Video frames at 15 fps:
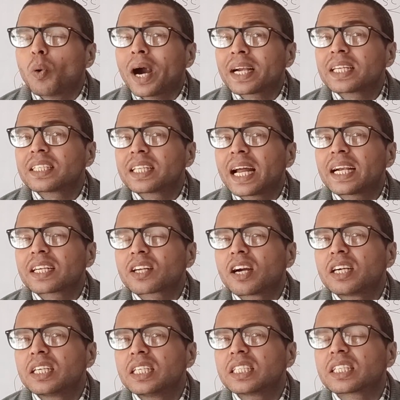what is that
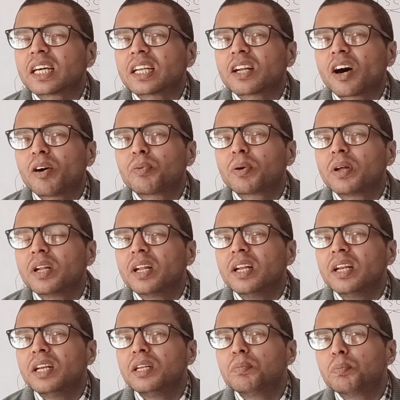condition of
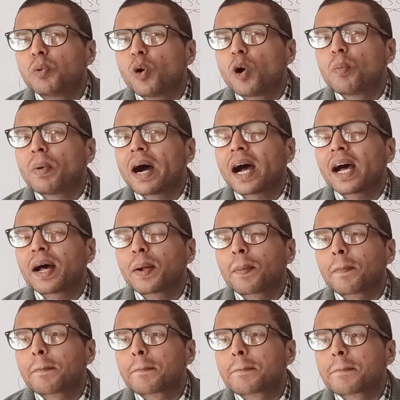lymphoma
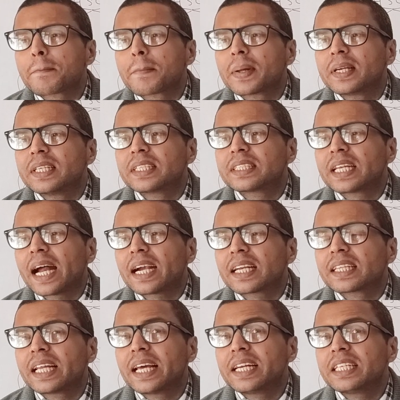is
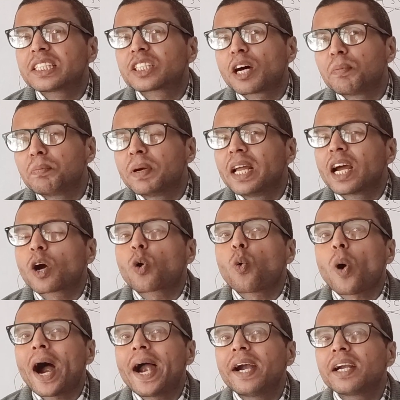that there is some
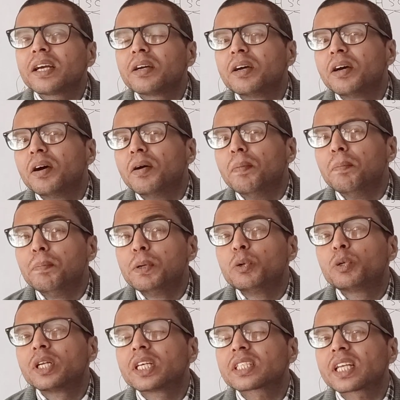acquired
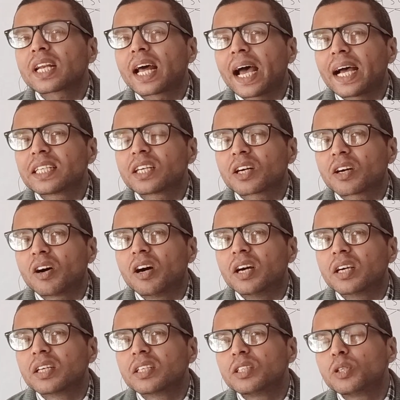mutation has
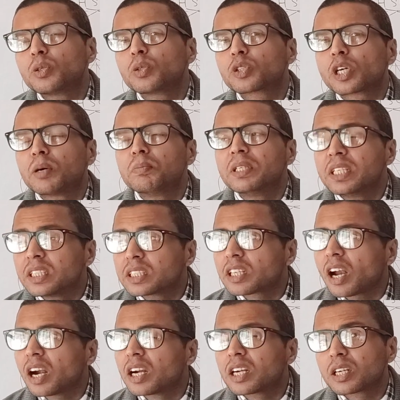occurred due to some
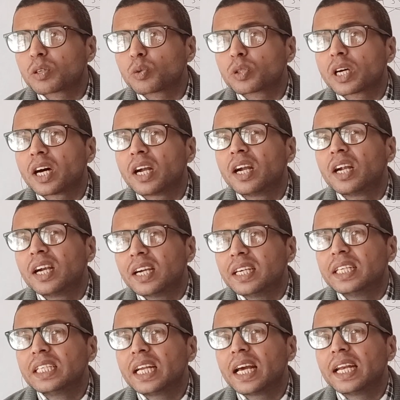insult to the
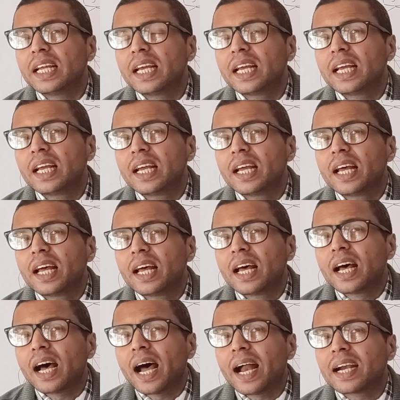DNA,
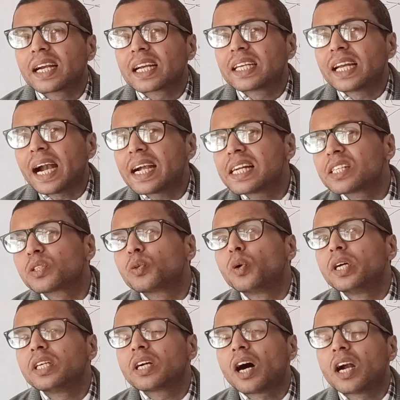and that is
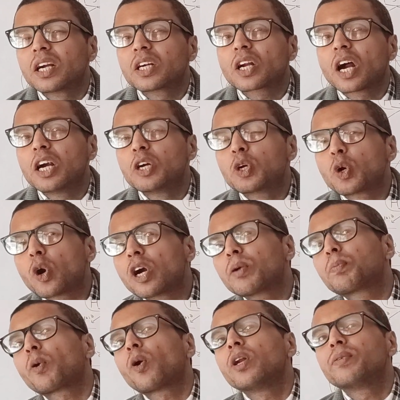going
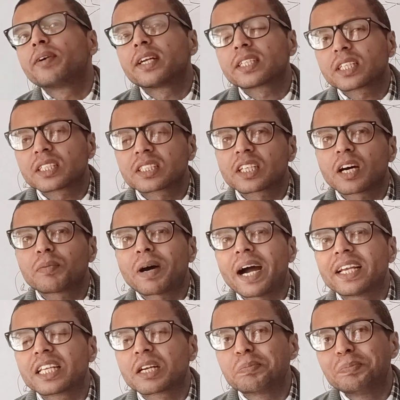uncontrolled proliferations of
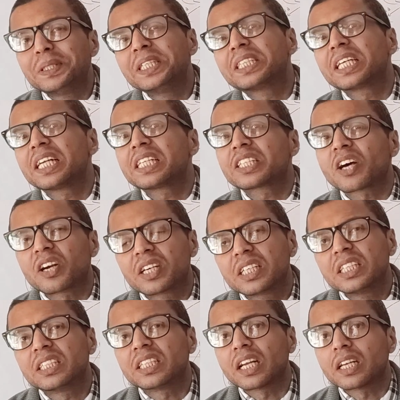either B cells or
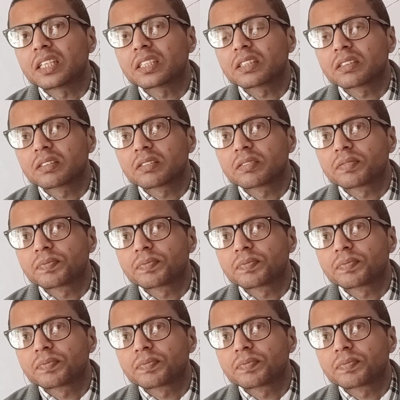T cells.